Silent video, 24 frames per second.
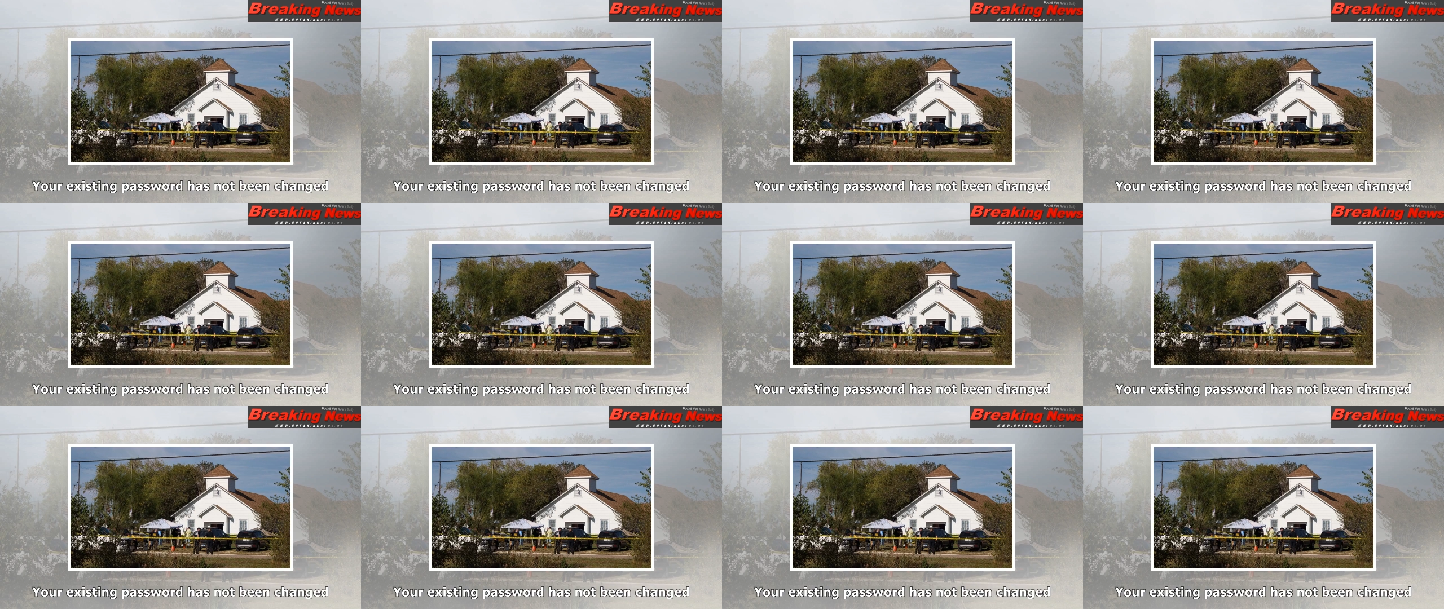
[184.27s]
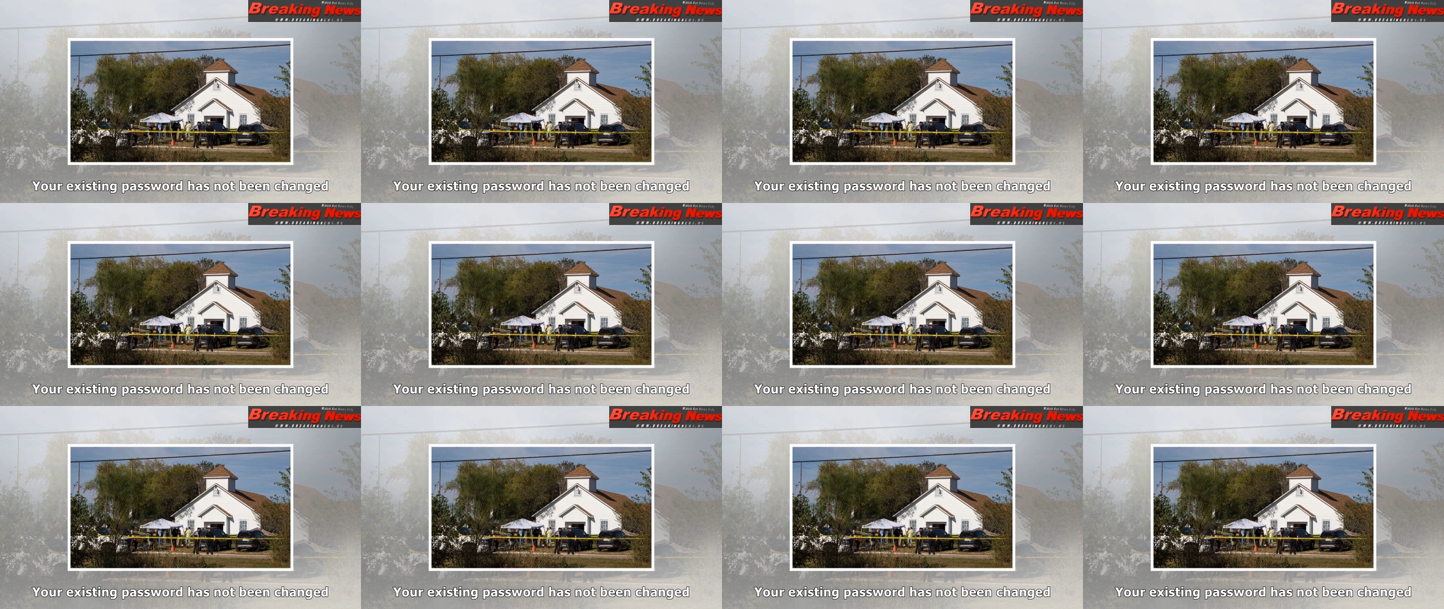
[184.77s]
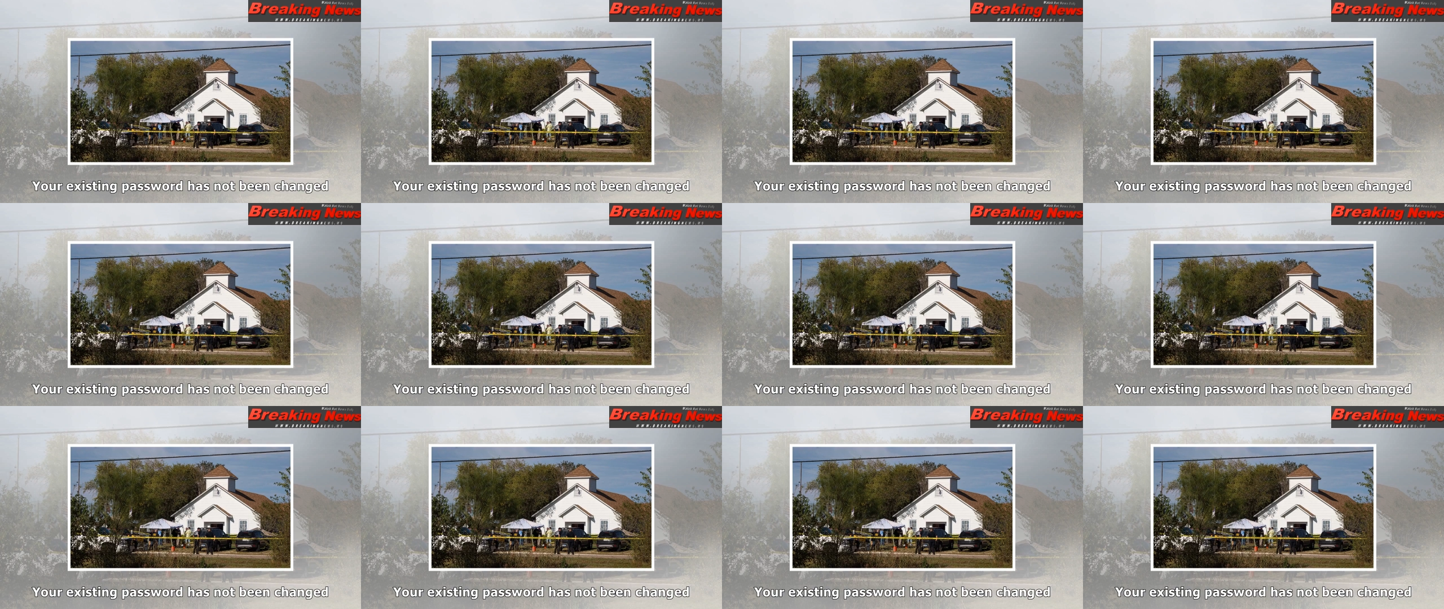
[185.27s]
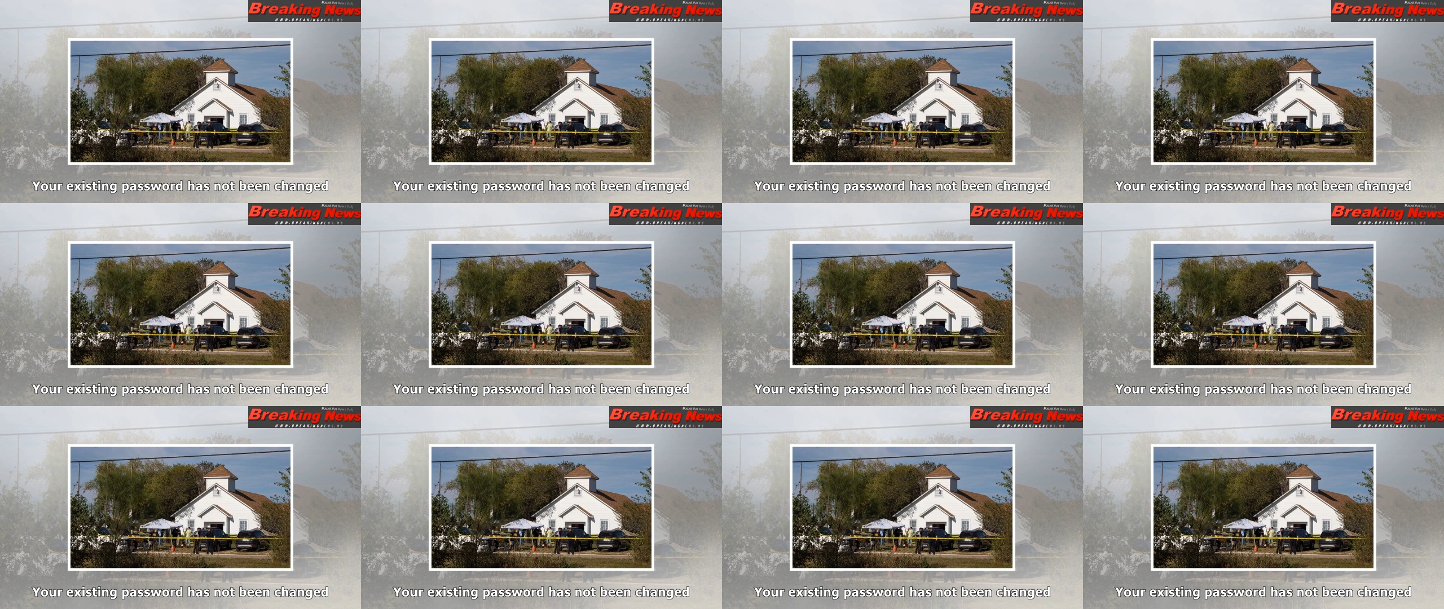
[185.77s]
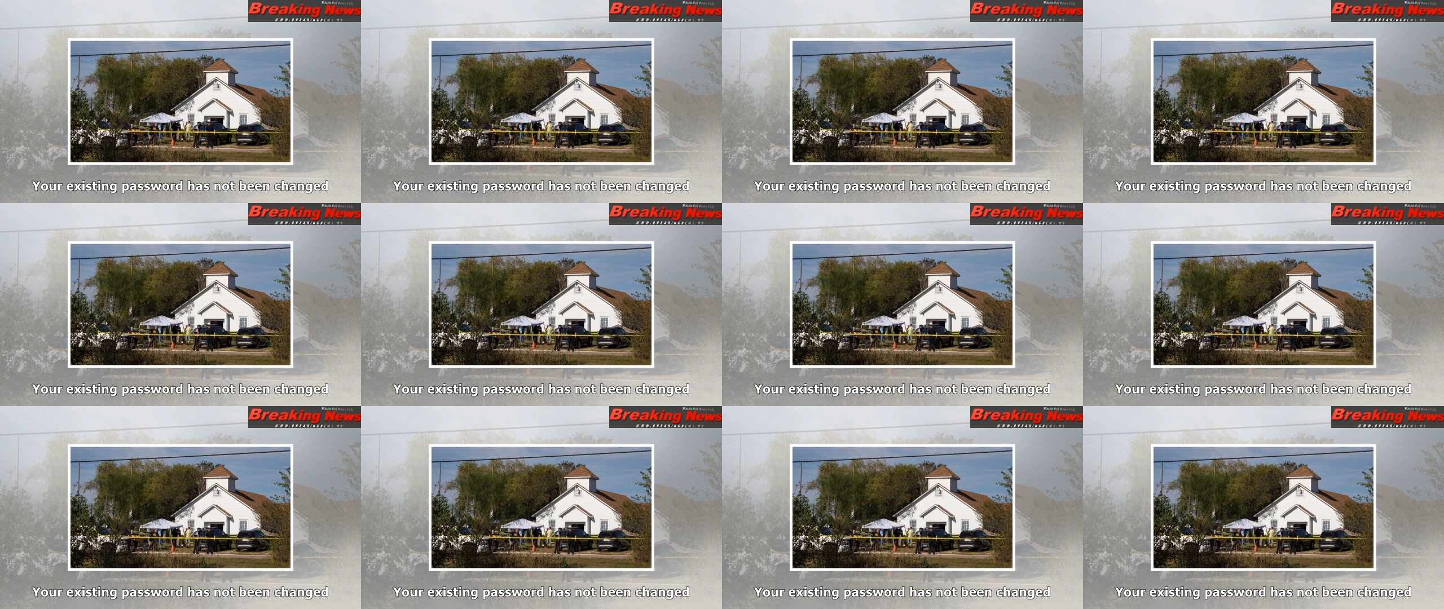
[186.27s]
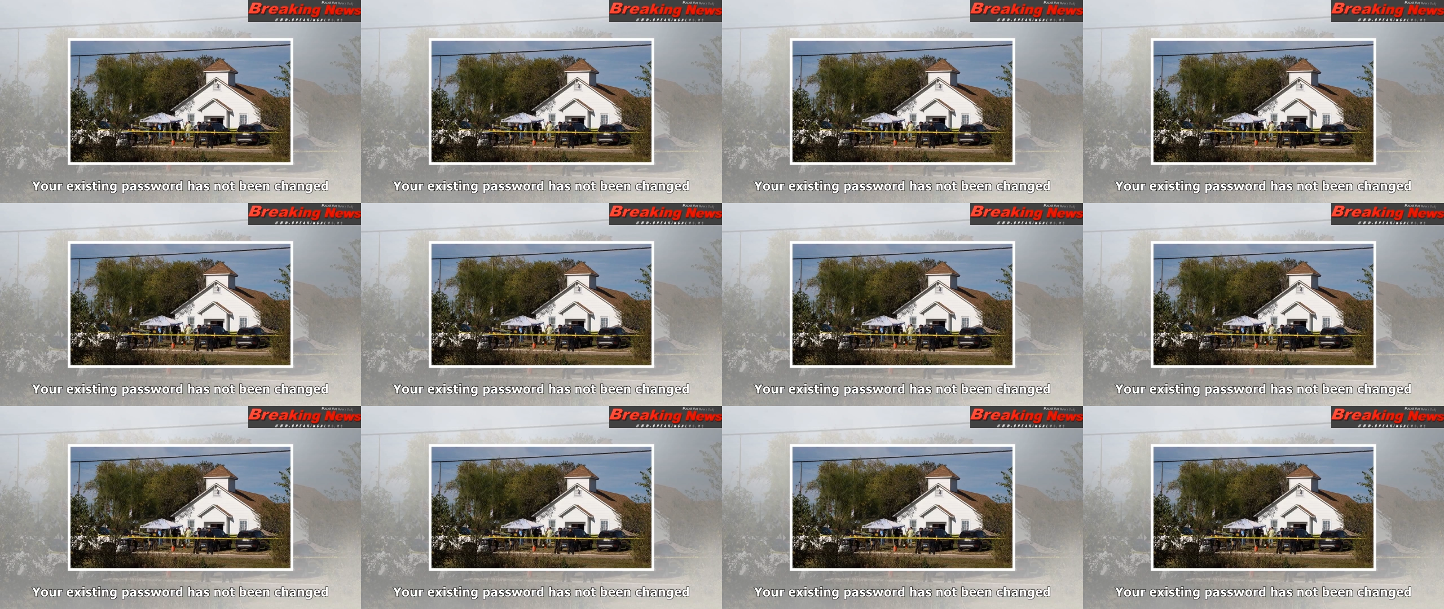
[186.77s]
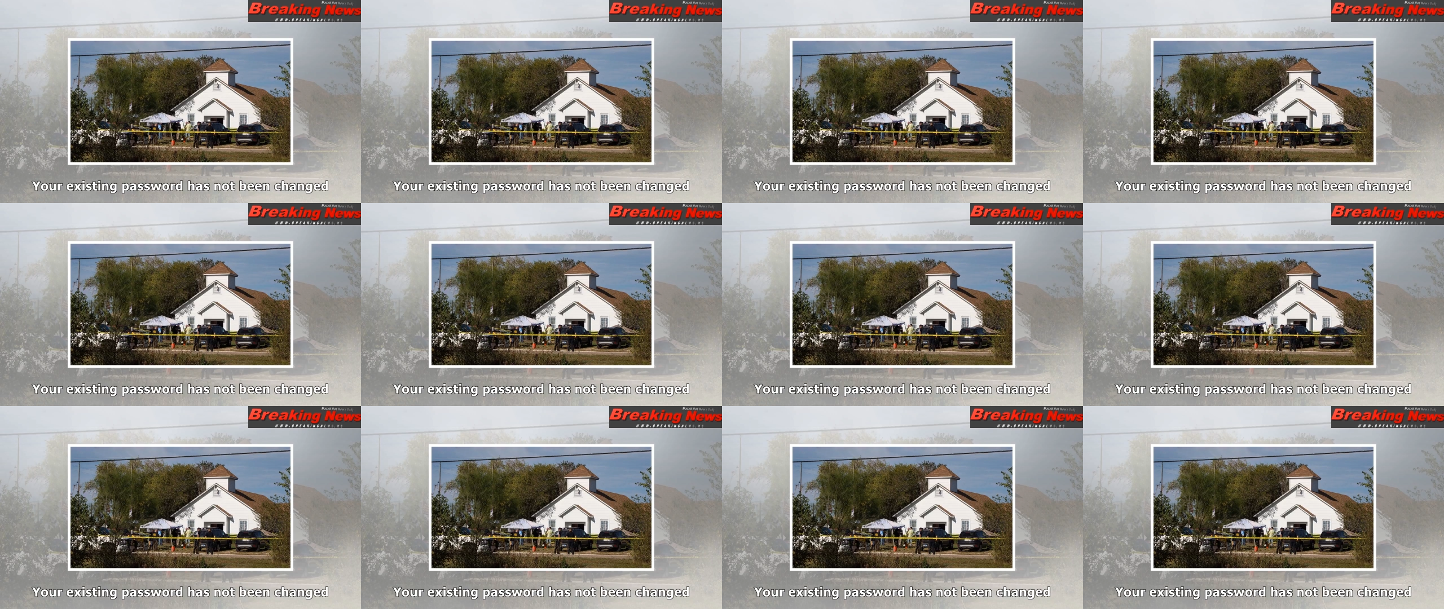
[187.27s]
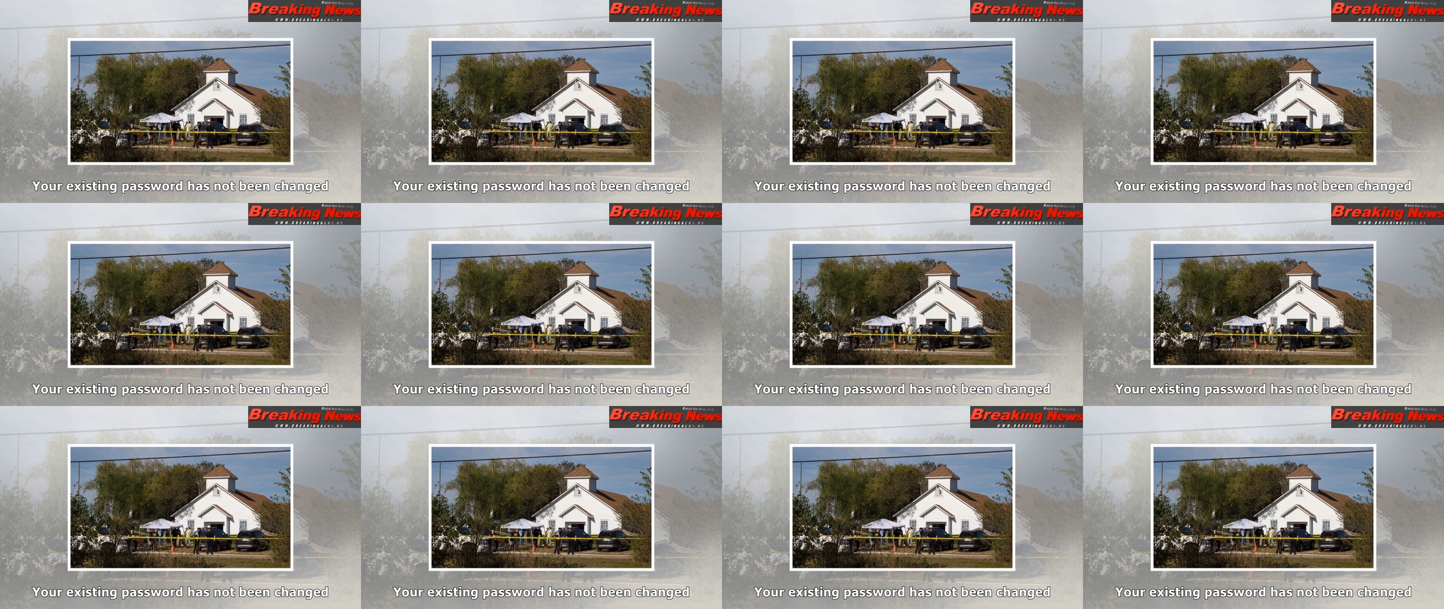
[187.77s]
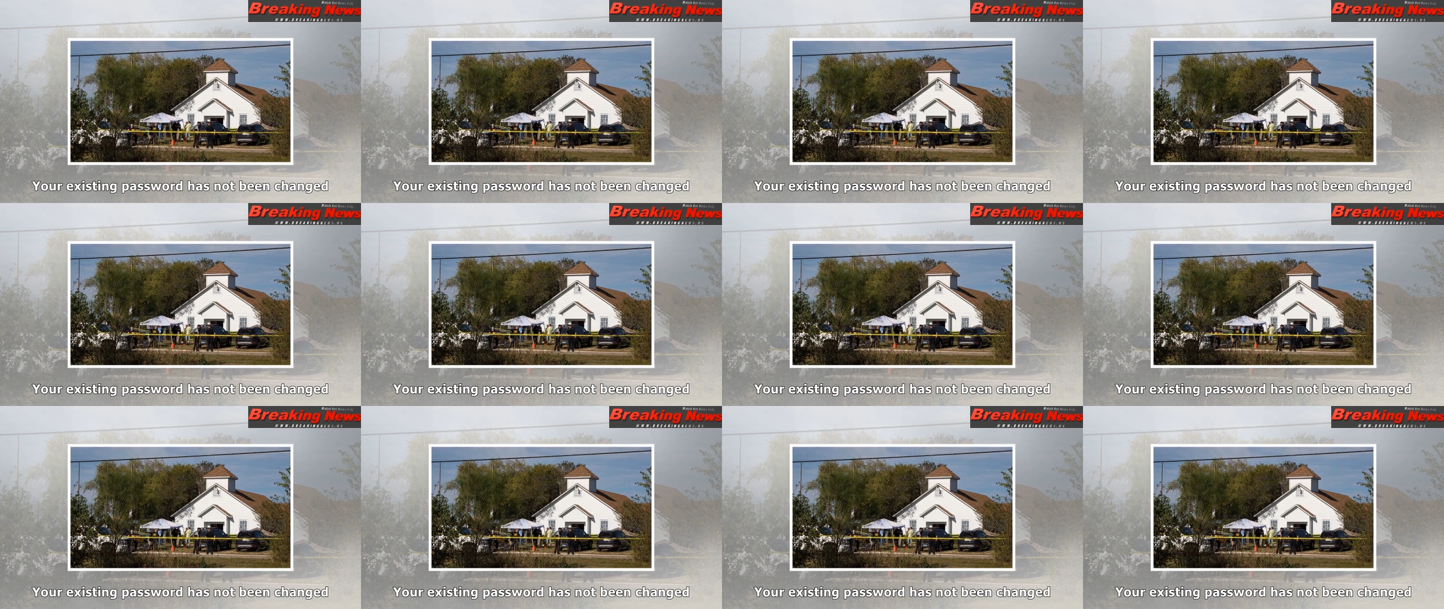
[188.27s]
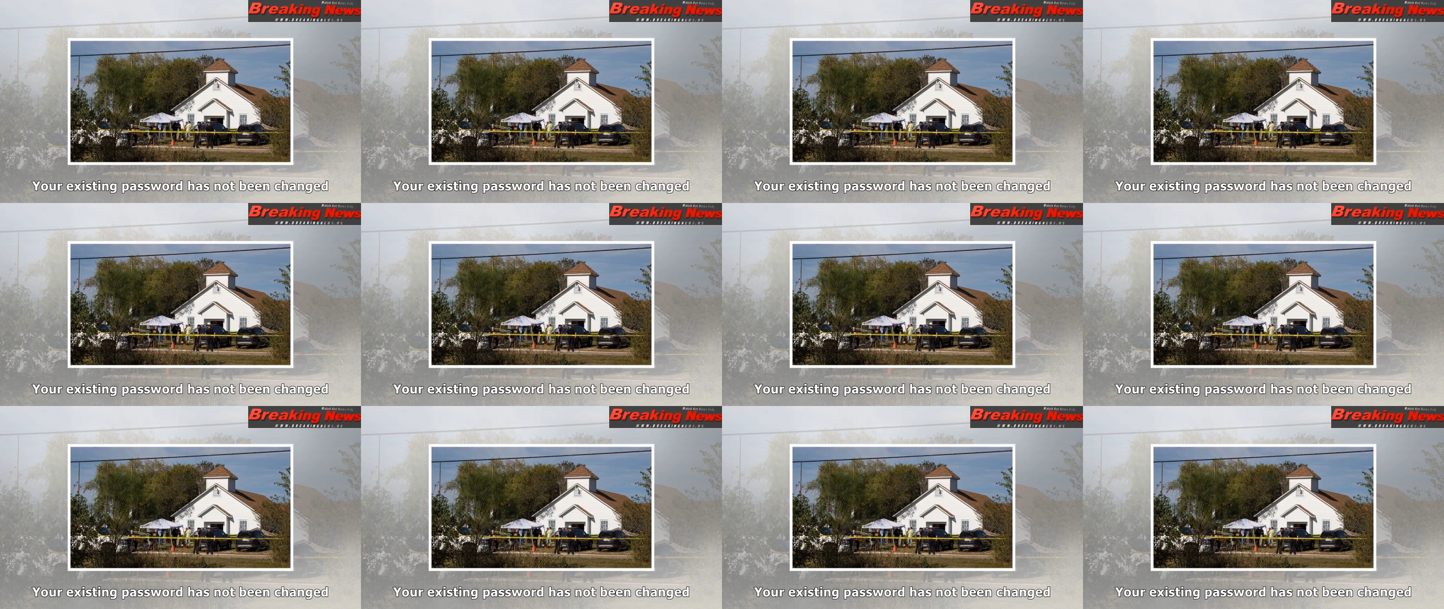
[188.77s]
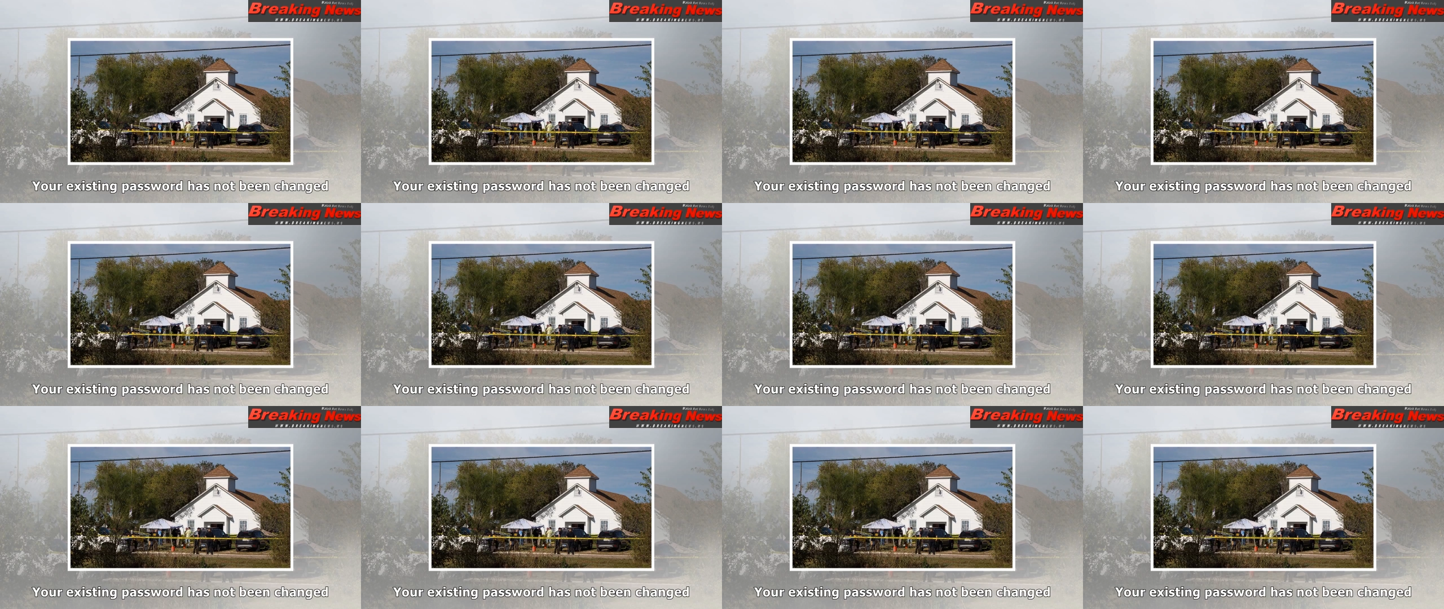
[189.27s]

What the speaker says: (no speaker visible)